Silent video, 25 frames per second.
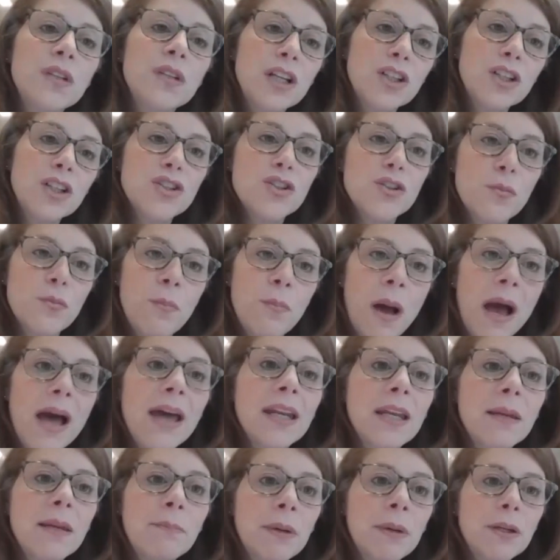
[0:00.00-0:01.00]
not just your
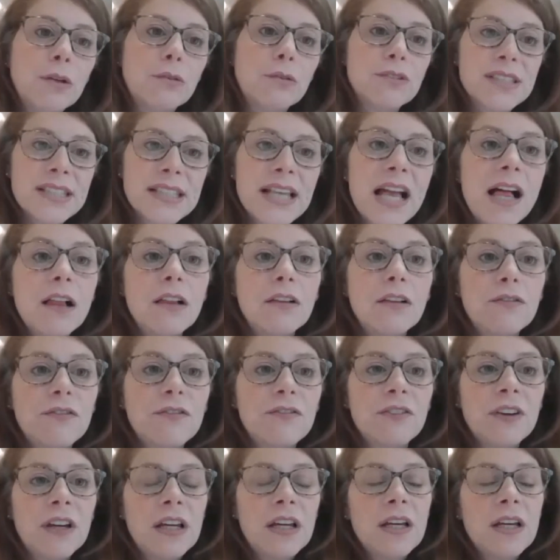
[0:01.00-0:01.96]
body, but yourself.